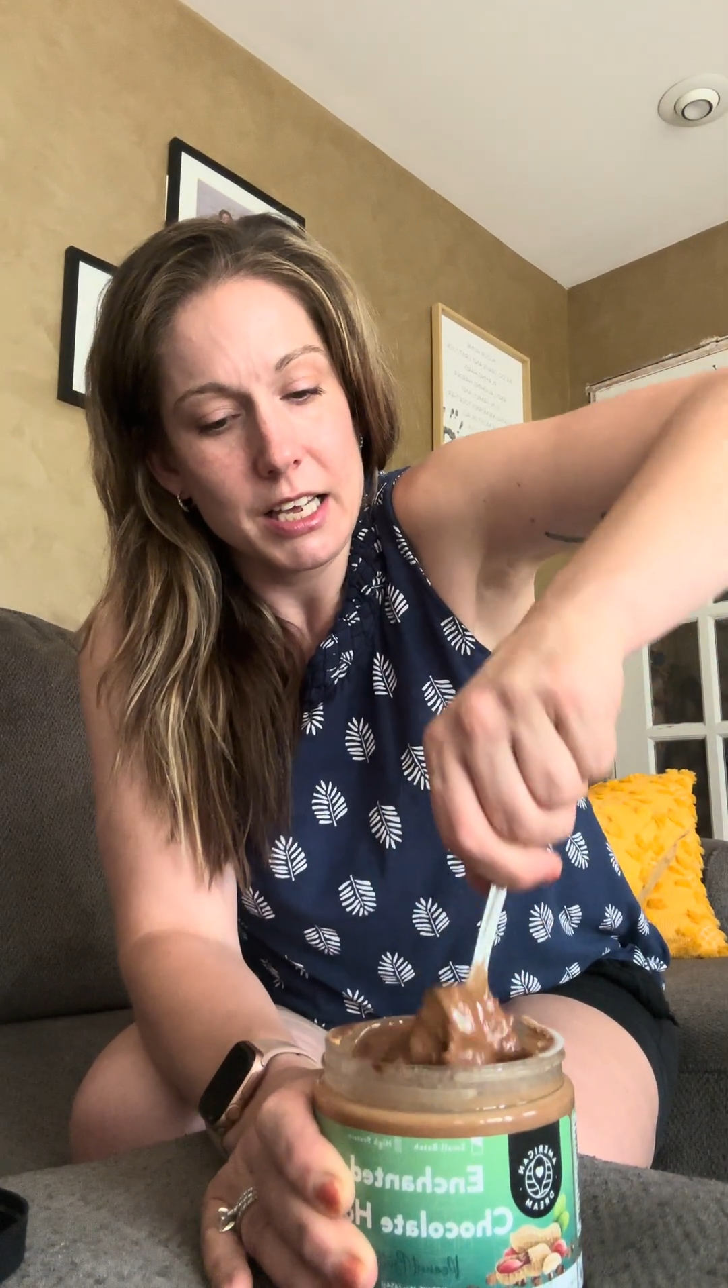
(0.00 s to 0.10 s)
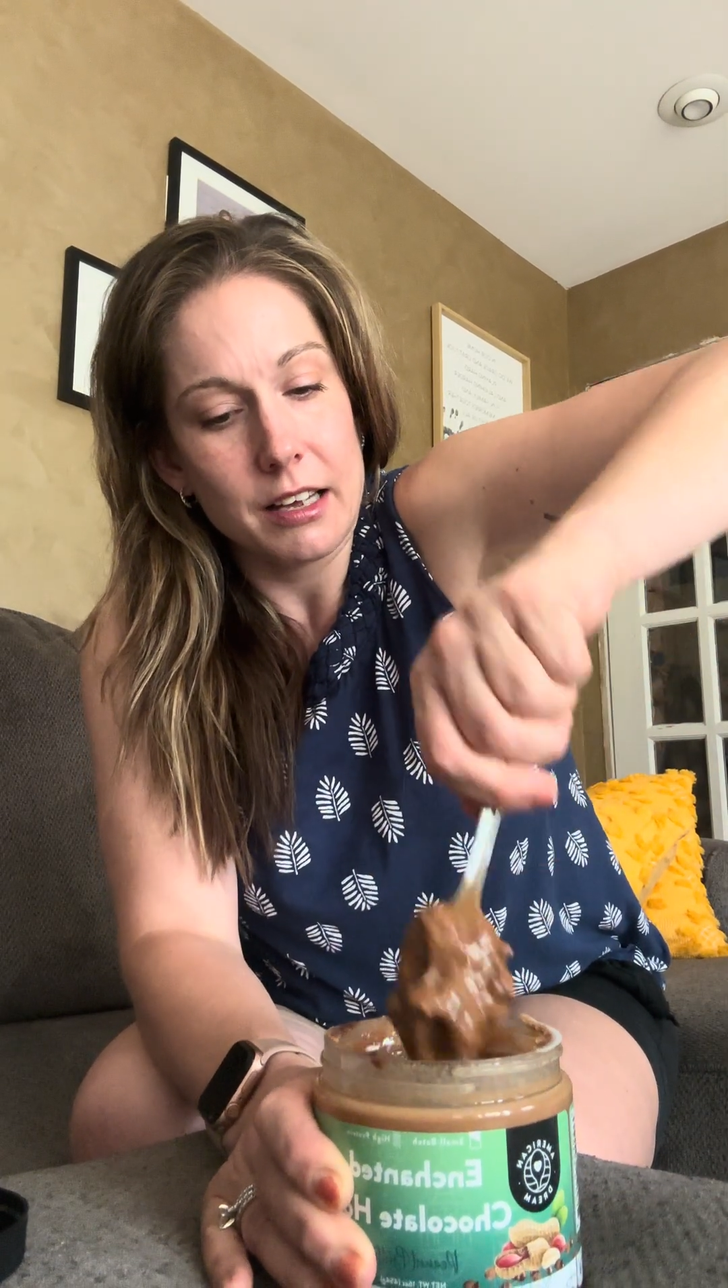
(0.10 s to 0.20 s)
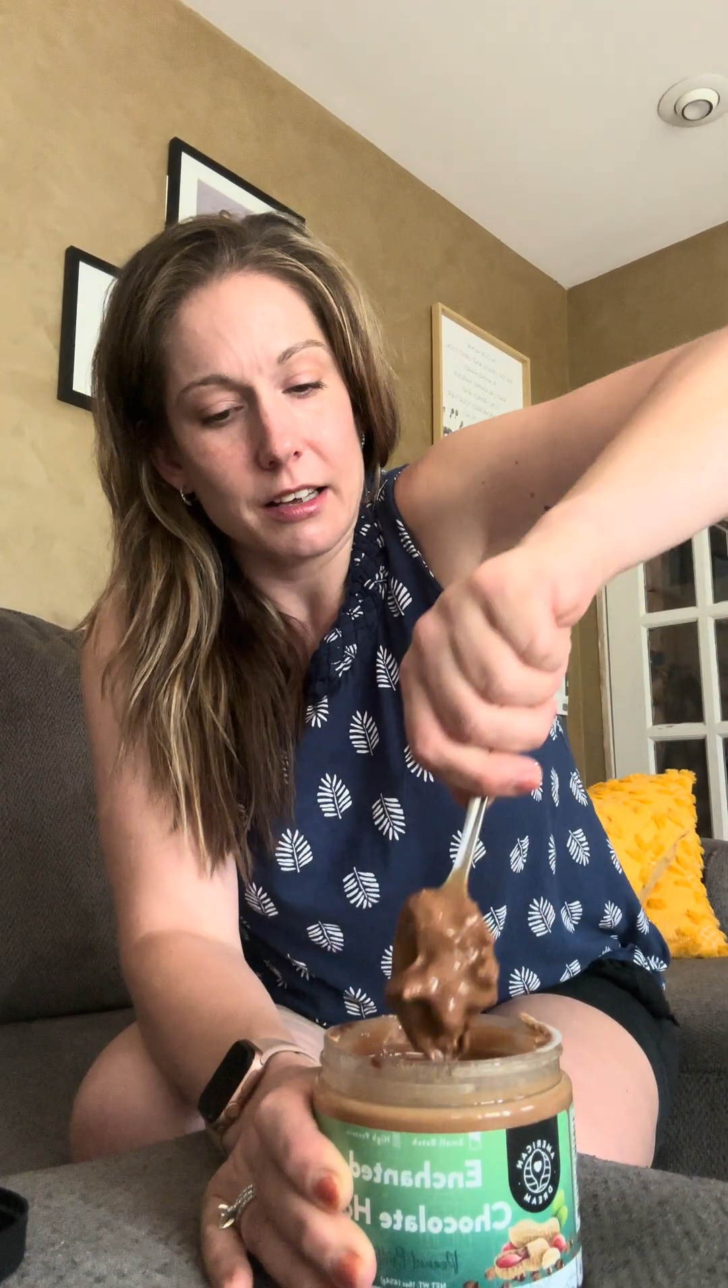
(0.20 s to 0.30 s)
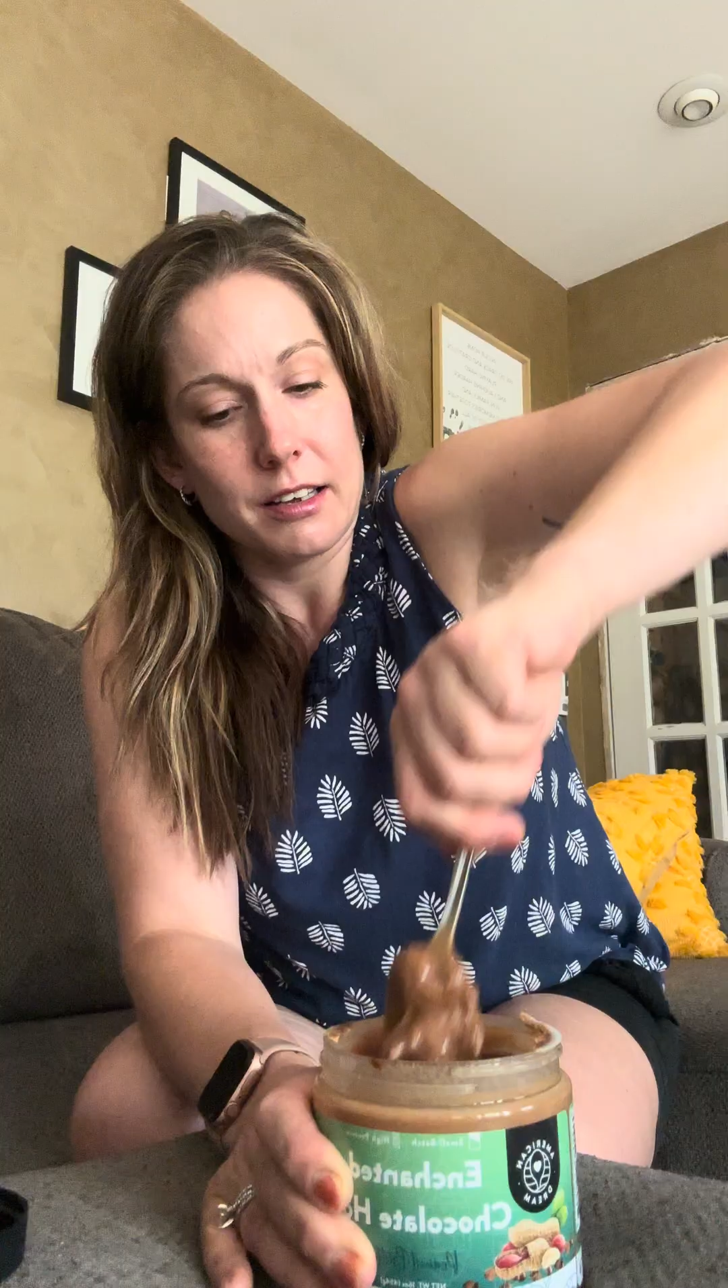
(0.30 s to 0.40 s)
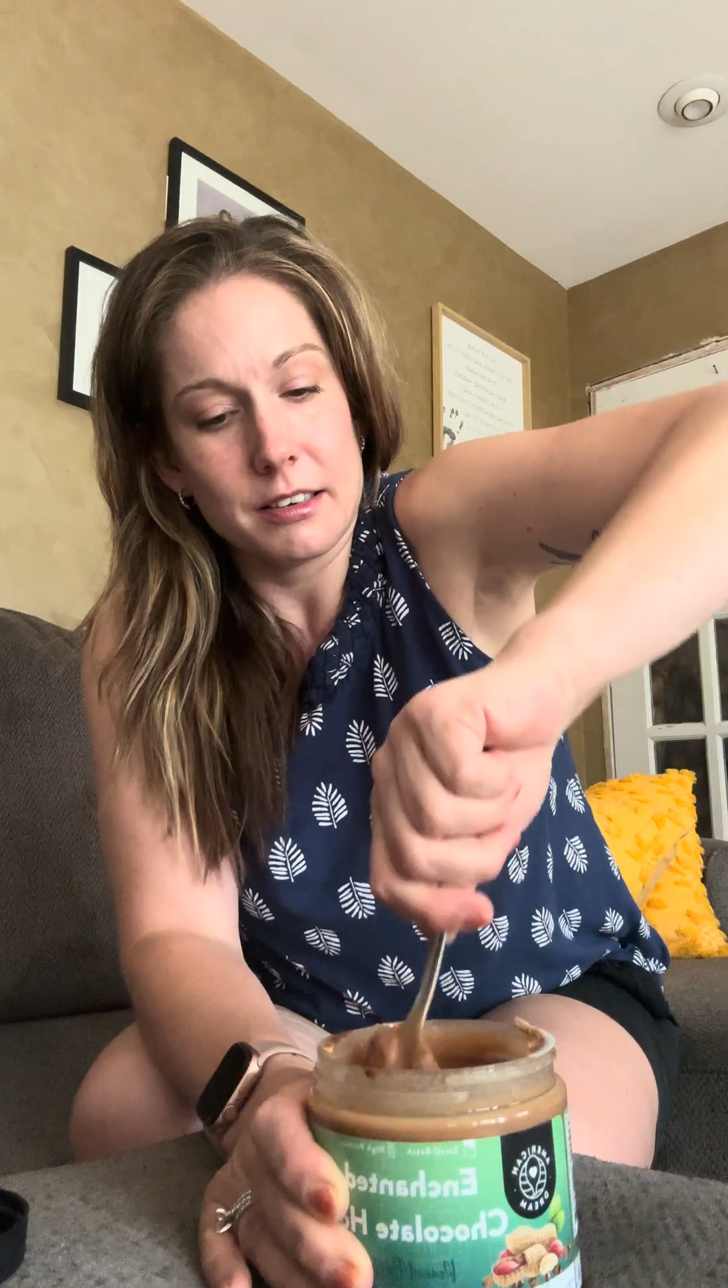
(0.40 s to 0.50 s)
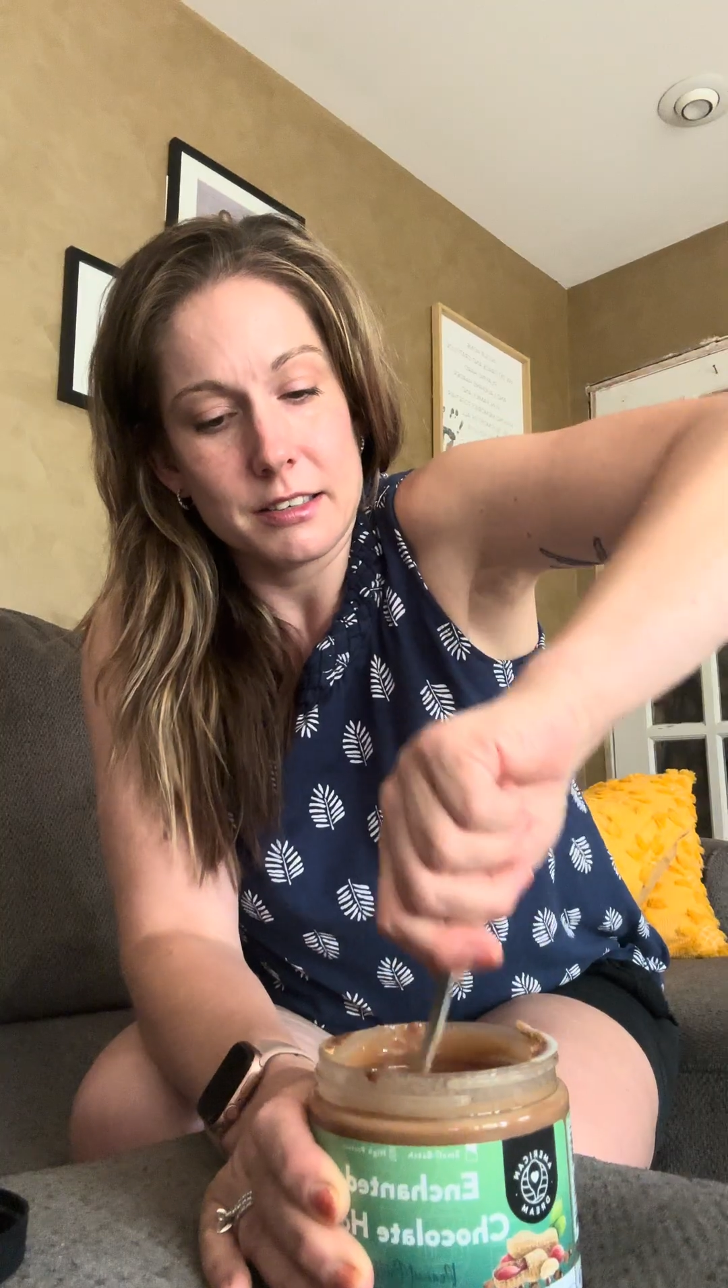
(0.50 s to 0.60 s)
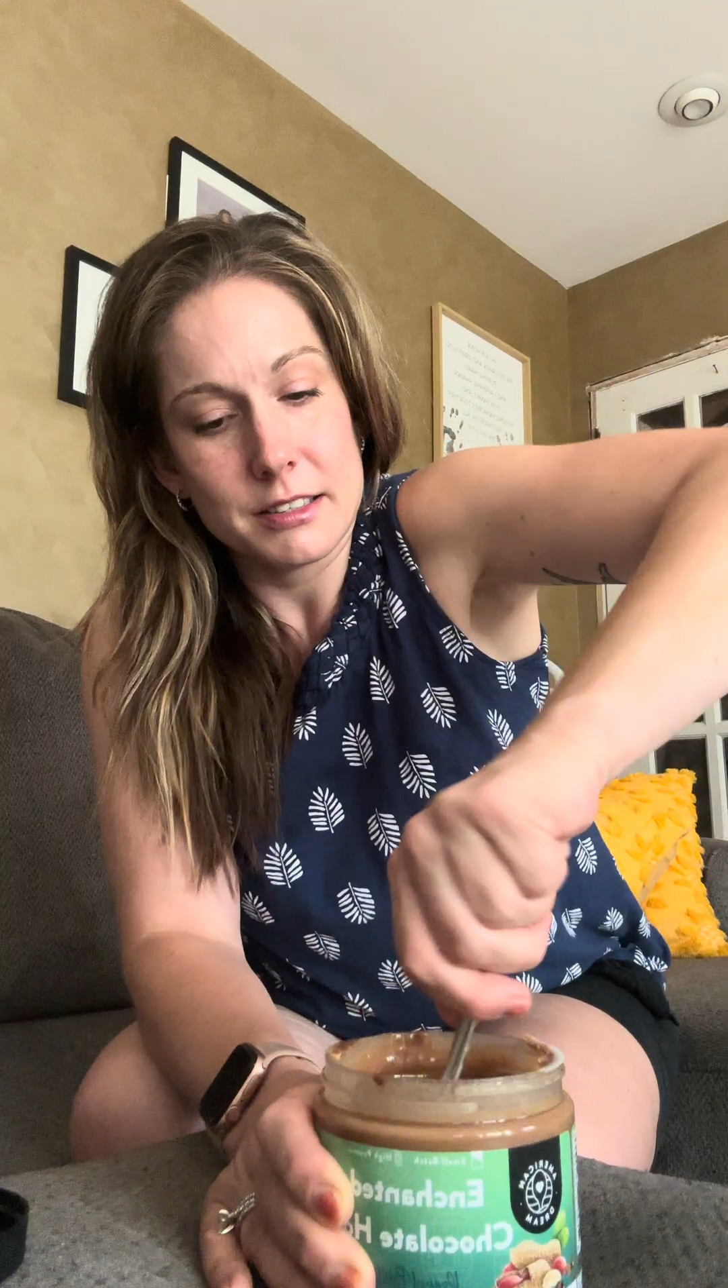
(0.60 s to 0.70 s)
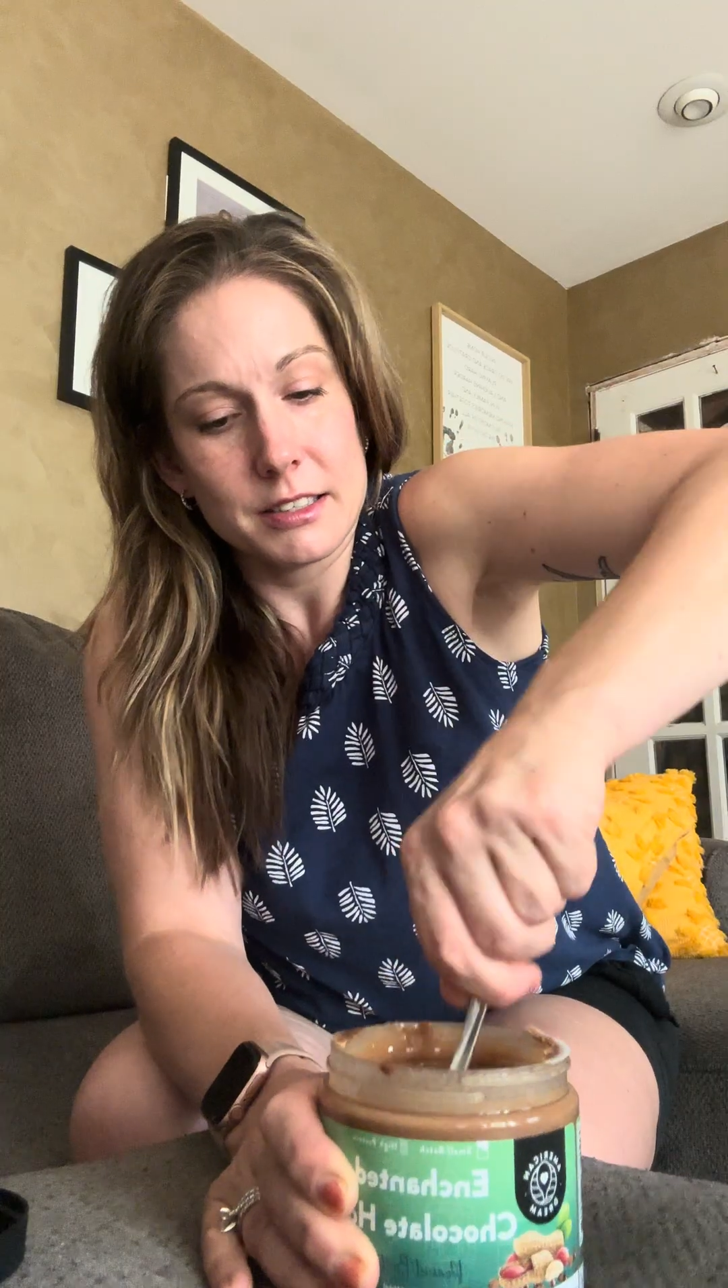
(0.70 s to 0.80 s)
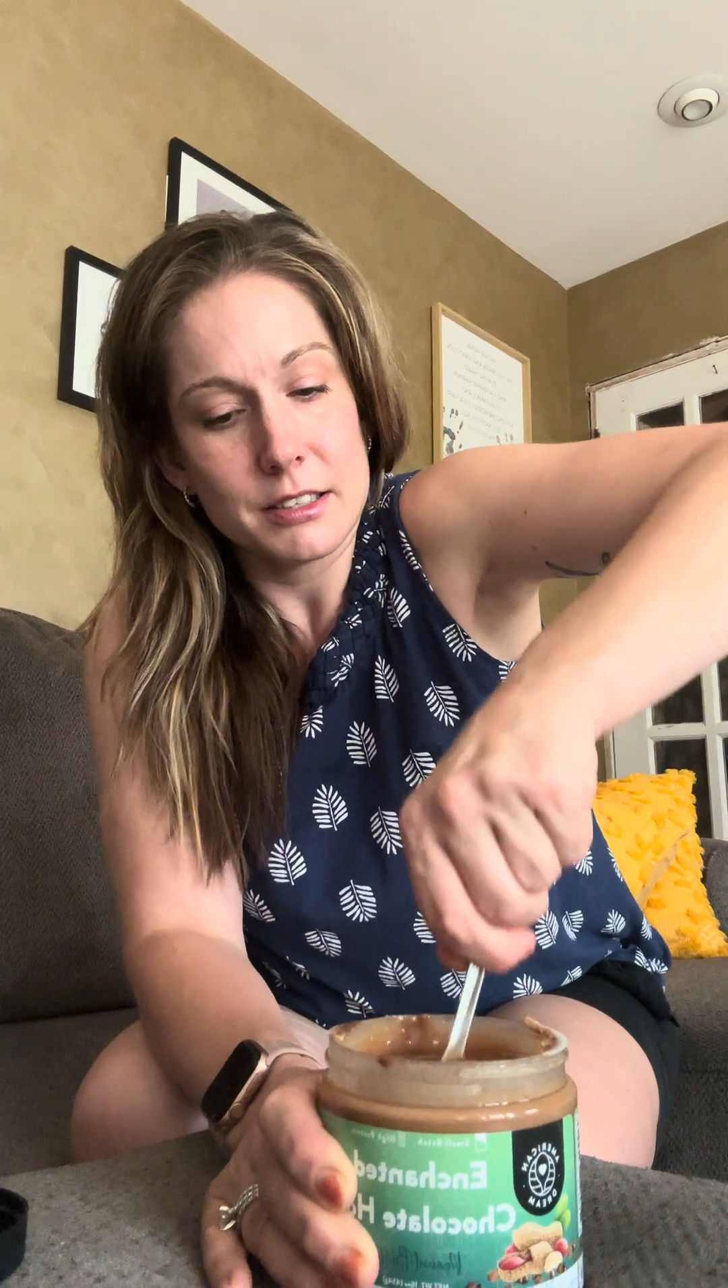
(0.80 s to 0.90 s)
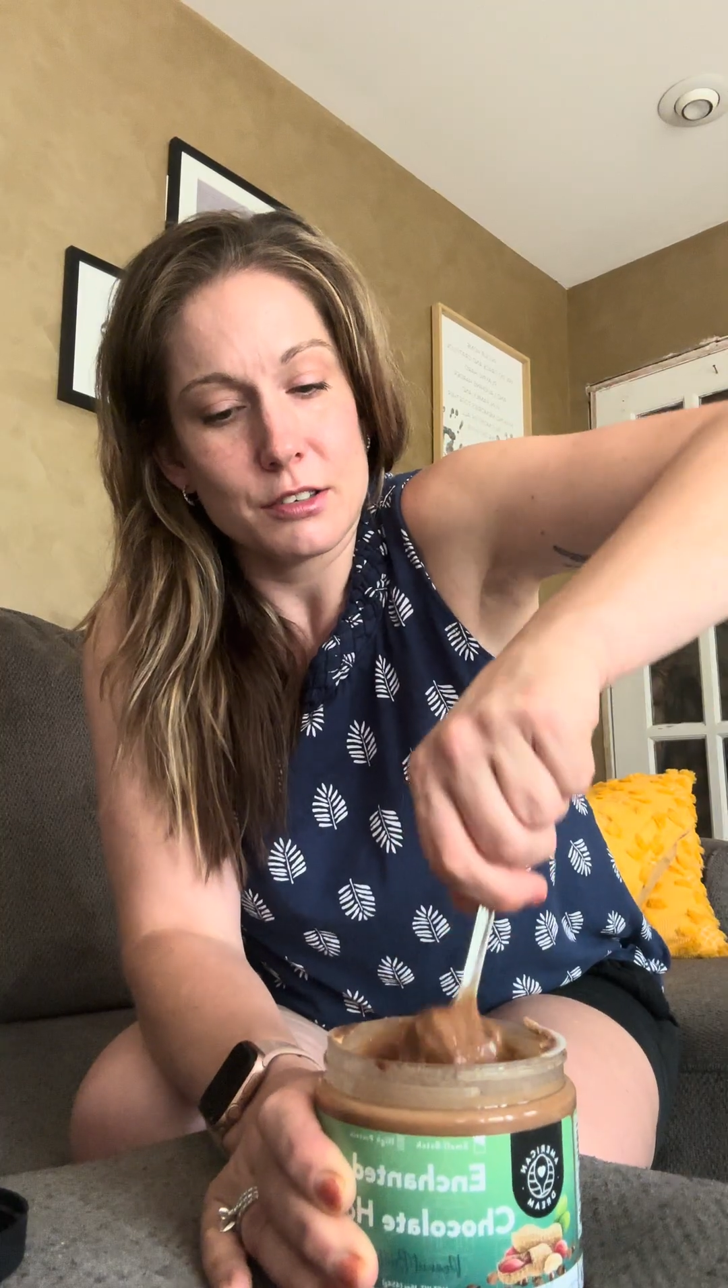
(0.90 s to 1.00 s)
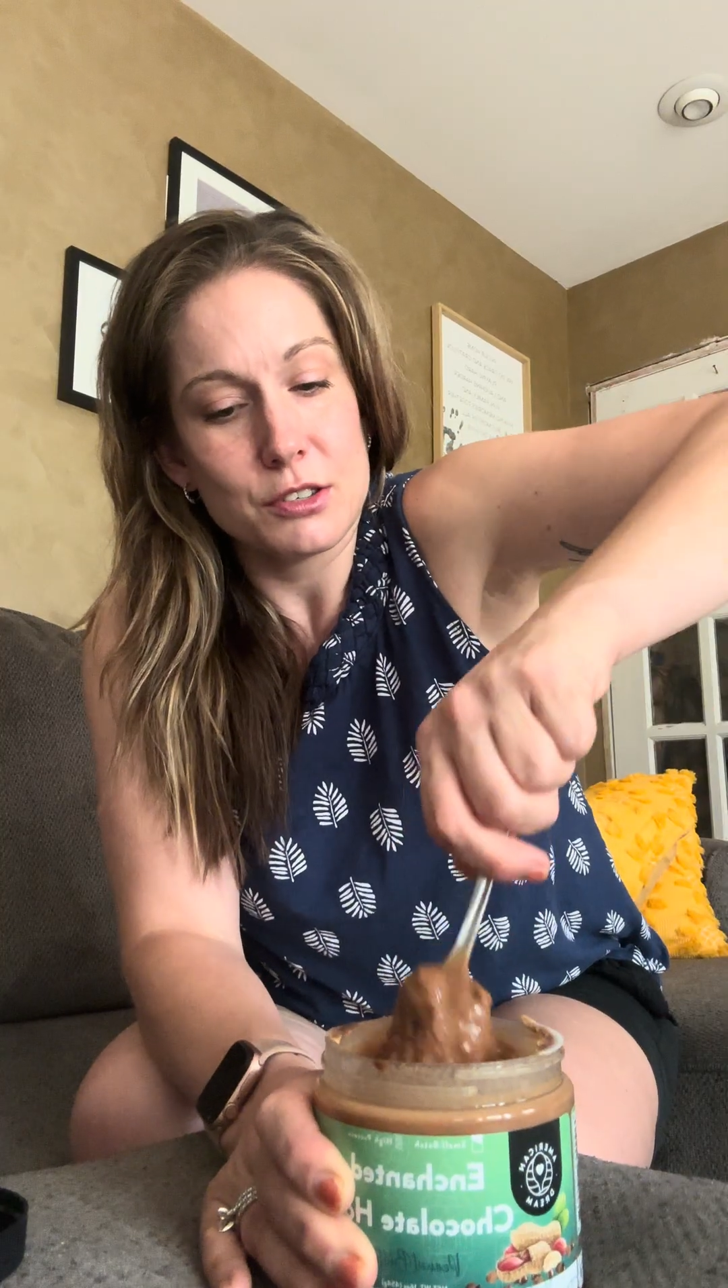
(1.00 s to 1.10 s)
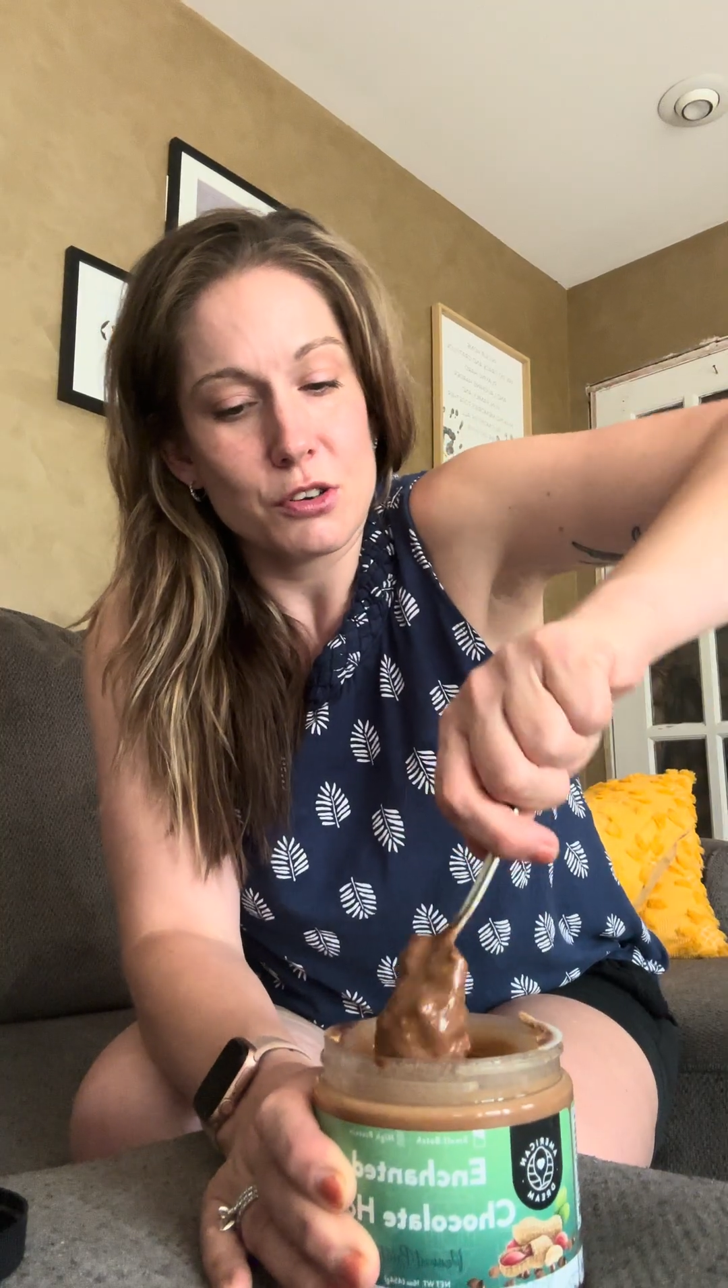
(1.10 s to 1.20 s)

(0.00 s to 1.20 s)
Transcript: And it's